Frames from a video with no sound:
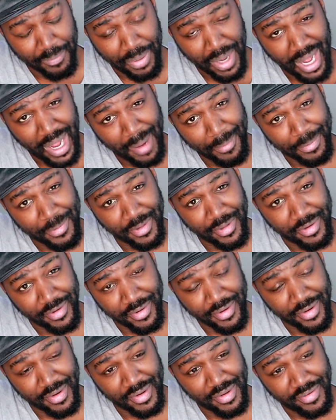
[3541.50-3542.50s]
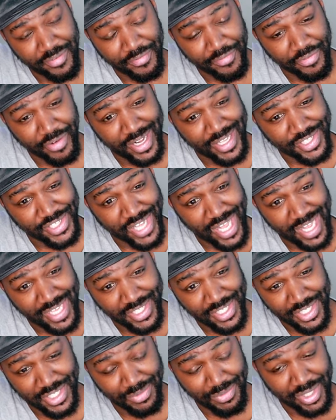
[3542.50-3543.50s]
popular
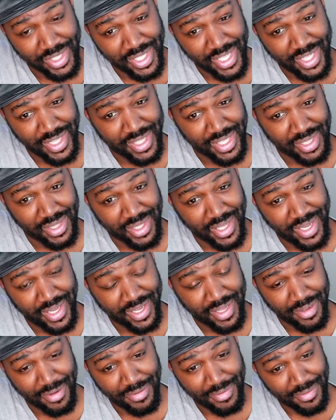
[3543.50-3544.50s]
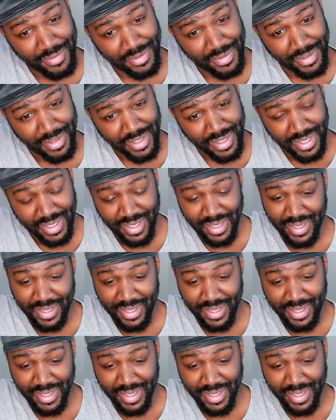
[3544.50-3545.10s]
franchises within the Lego